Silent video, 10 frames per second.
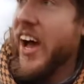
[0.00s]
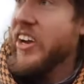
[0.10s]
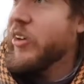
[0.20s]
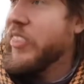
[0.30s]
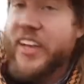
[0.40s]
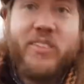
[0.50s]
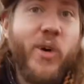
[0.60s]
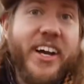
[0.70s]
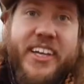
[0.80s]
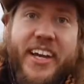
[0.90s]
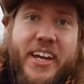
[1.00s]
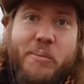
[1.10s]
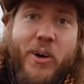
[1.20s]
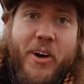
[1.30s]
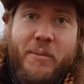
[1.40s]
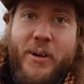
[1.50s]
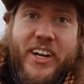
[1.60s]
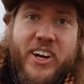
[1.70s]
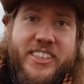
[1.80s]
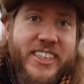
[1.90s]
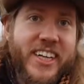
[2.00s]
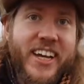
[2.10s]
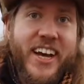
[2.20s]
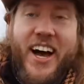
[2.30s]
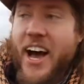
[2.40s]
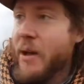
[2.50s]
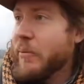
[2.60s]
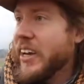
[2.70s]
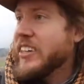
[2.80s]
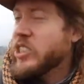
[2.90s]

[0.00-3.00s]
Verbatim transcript: I don't need Viking anymore because I'm in